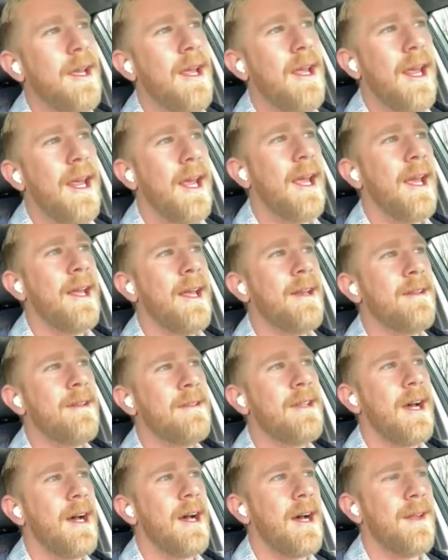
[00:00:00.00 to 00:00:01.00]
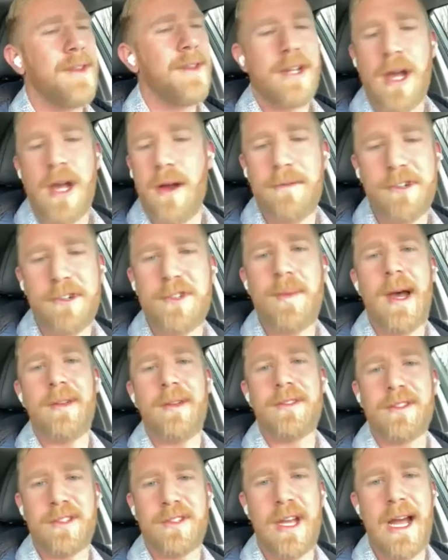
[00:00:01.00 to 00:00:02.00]
and the coverage
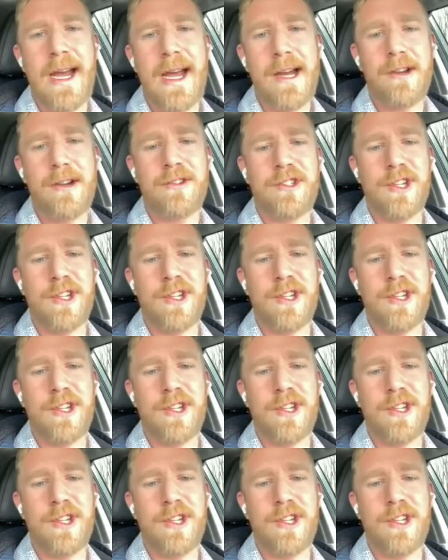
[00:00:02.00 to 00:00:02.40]
amount desired.